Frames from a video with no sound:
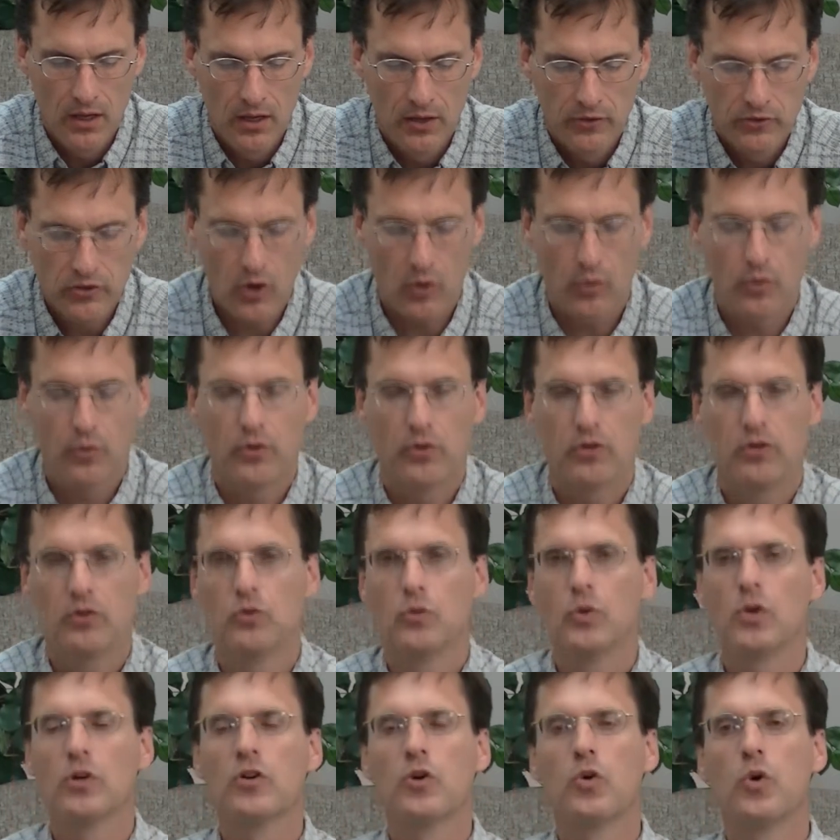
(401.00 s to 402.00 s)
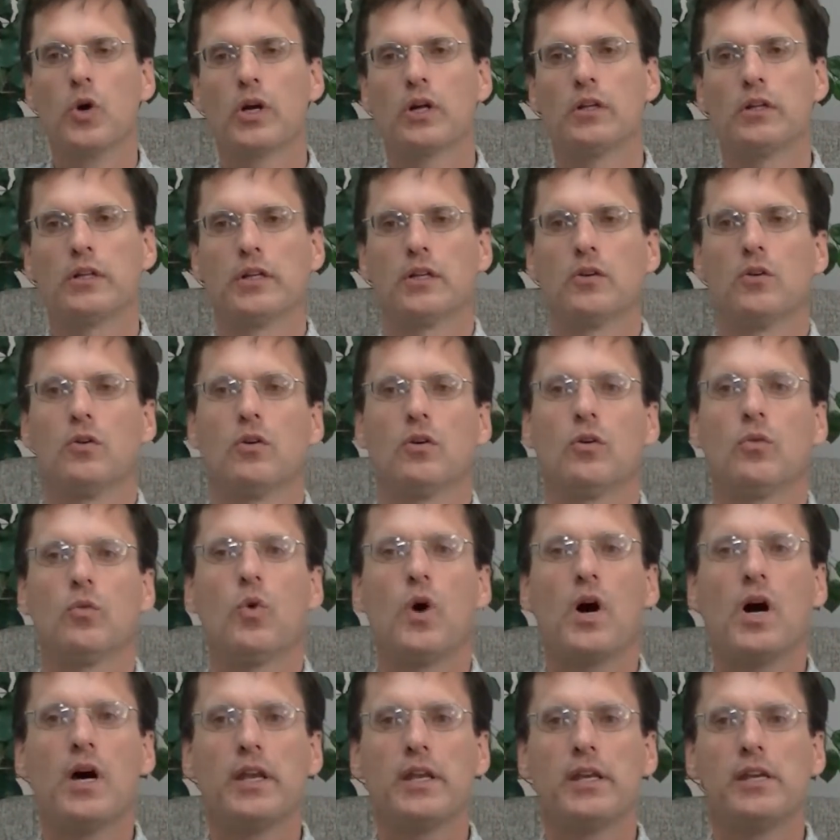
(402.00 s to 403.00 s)
So, real quickly,
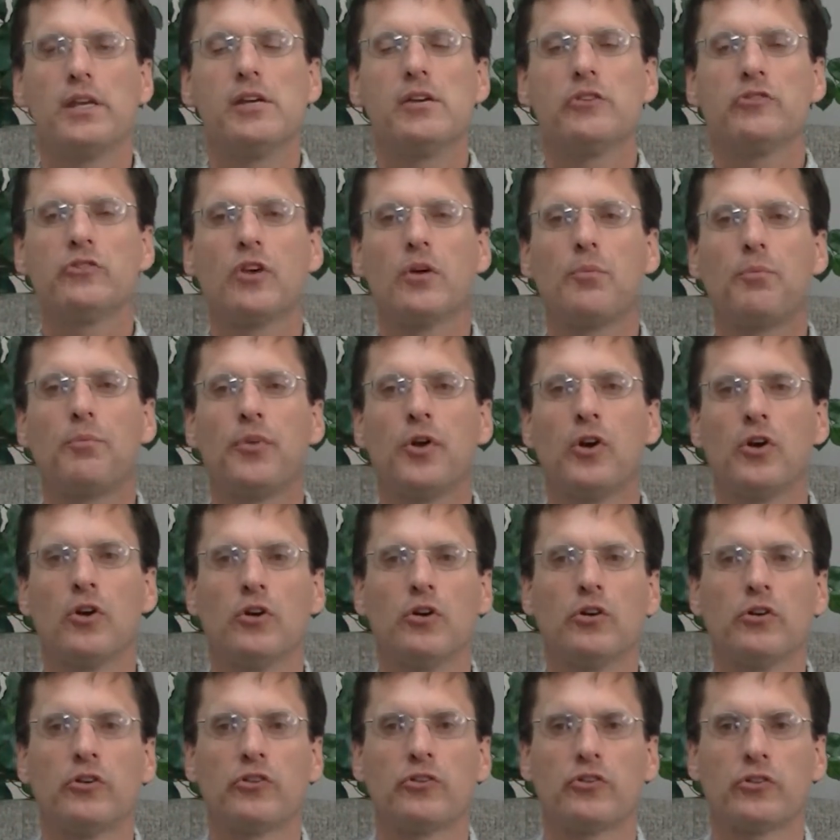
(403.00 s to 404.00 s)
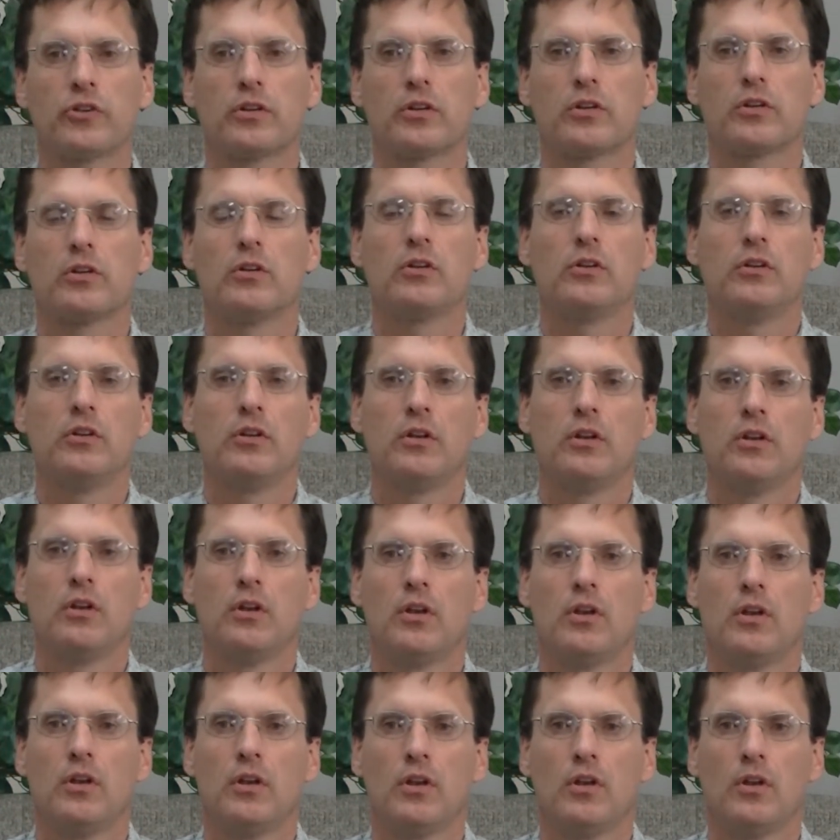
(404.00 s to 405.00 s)
what is a person
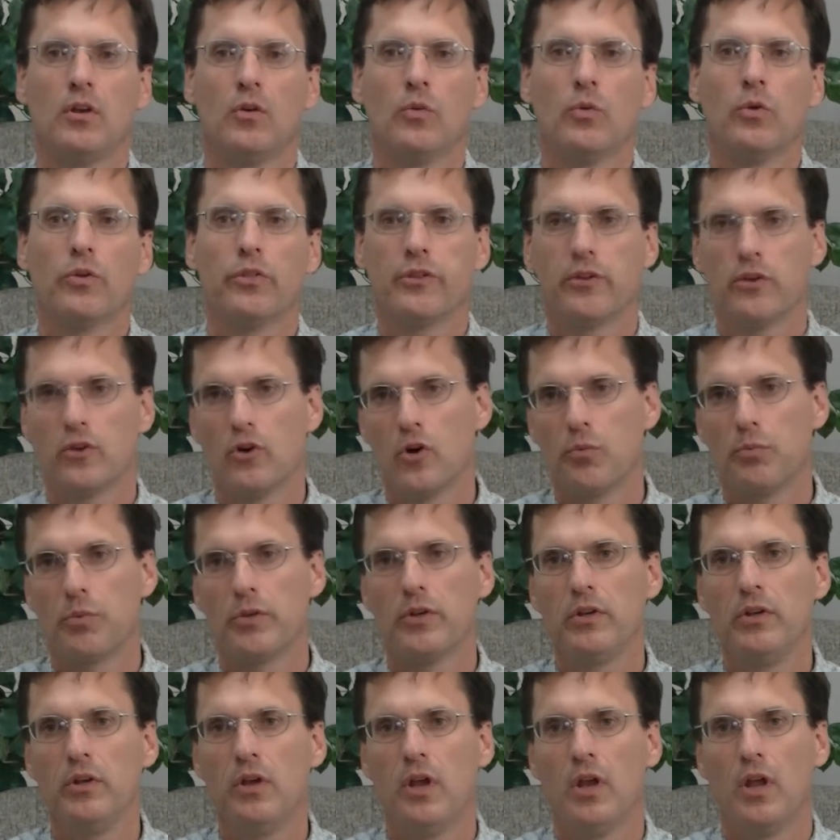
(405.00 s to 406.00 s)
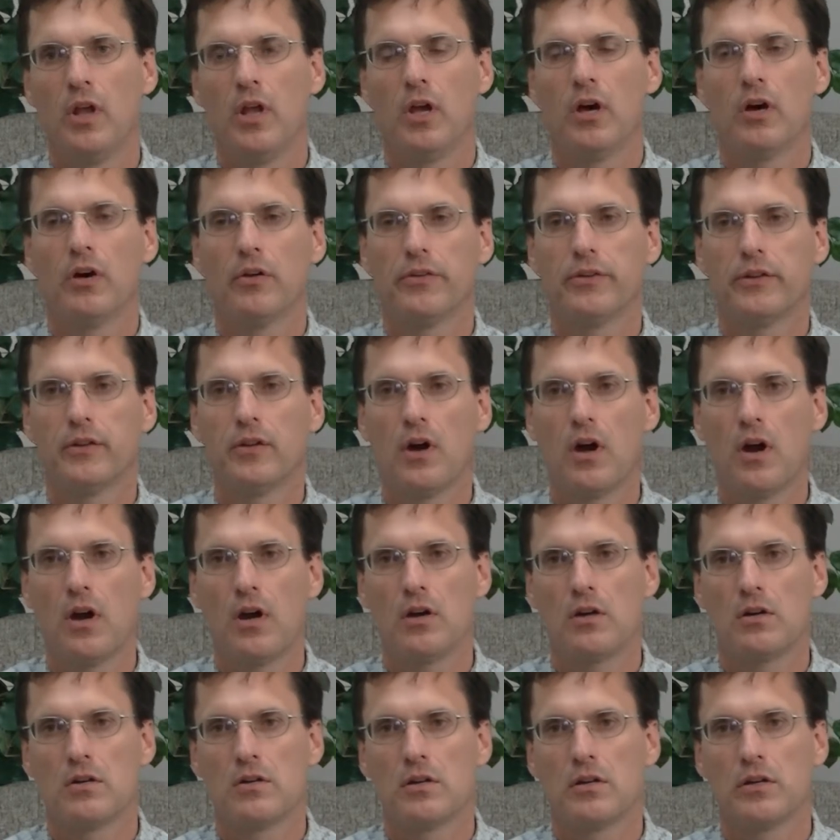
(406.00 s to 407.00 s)
with an open, healthy
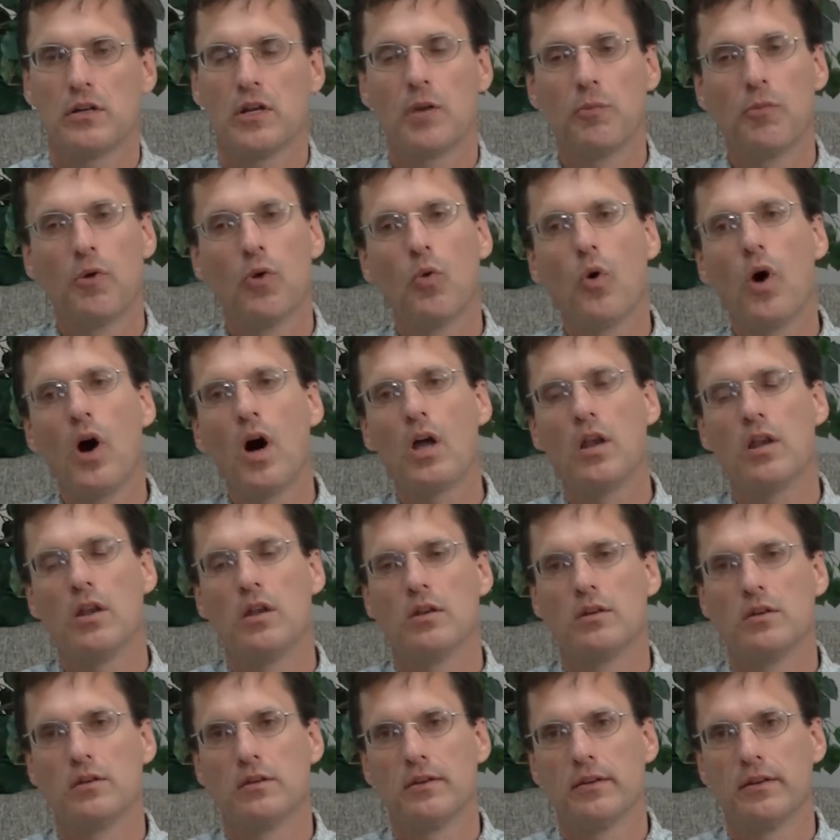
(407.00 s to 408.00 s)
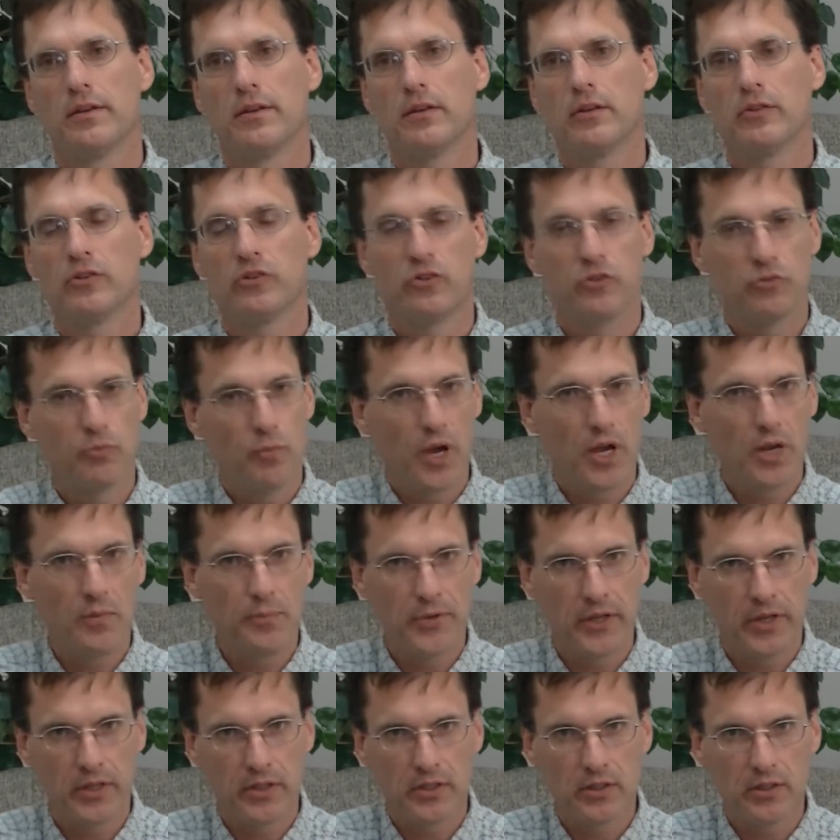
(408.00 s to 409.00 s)
heart? Number one, this is my
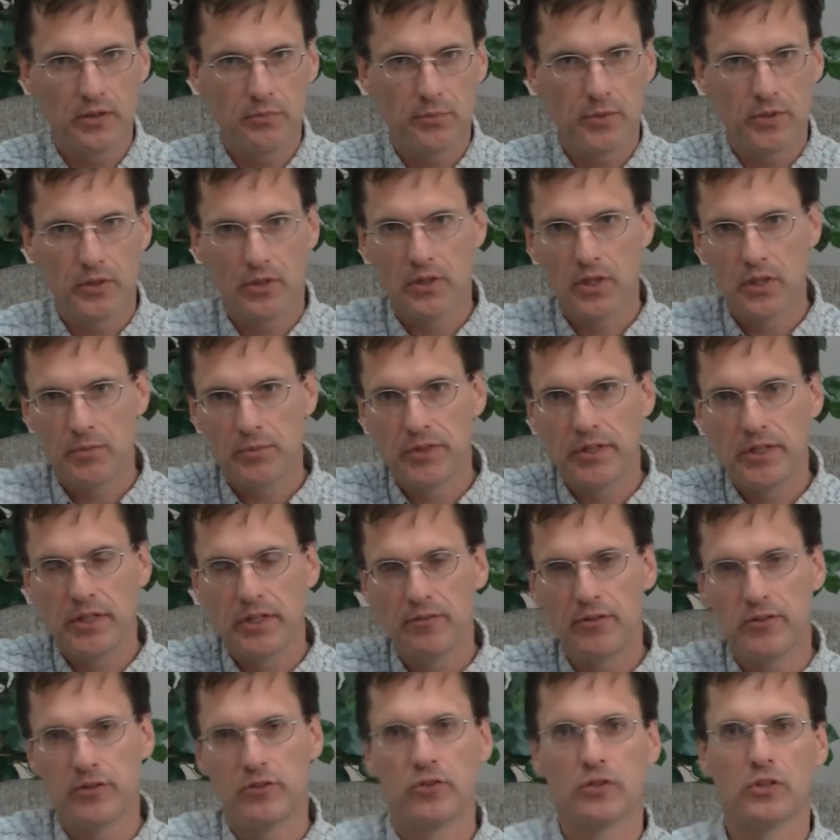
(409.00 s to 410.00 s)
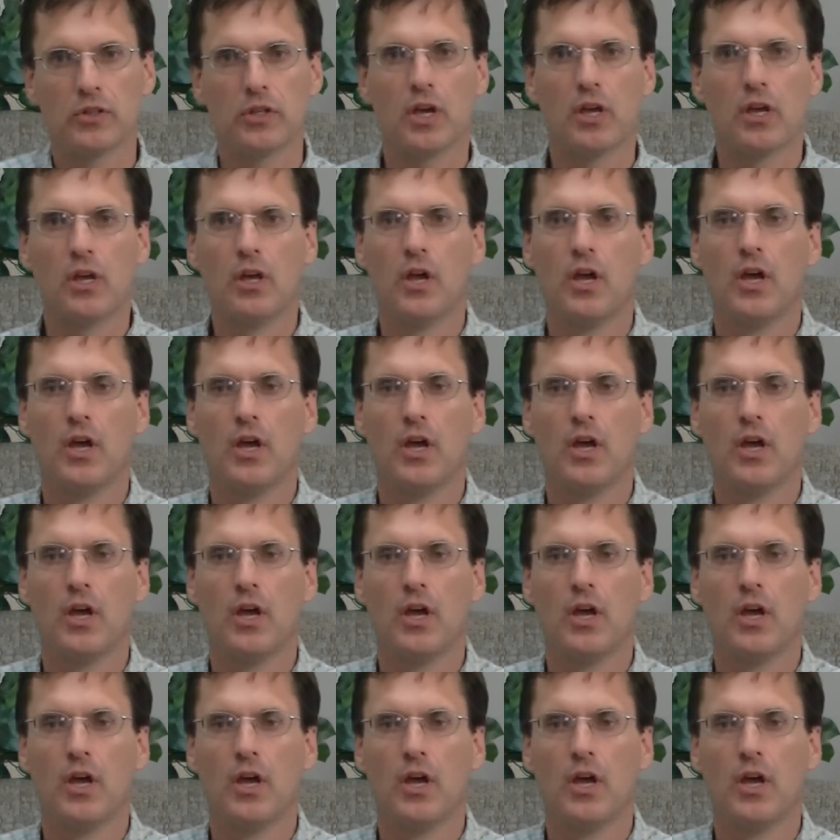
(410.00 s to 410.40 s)
opinion, but let me give it to you.